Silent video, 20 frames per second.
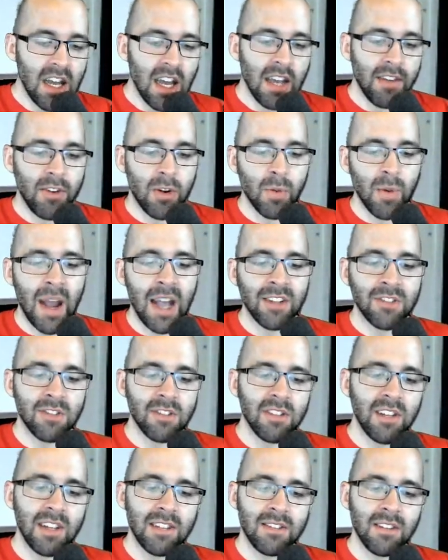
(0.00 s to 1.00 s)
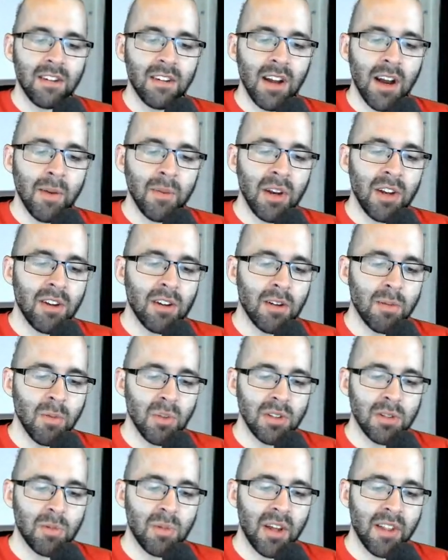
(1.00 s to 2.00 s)
If you rationalize the denominator, you can
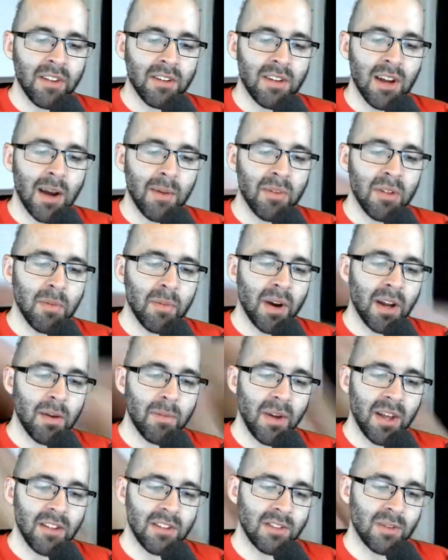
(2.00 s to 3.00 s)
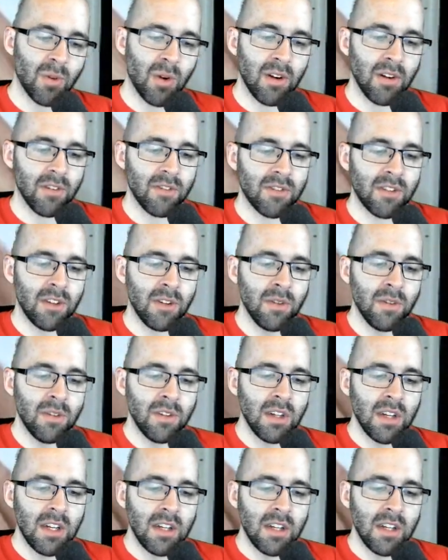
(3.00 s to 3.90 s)
multiply the top and the bottom by the square root of 2.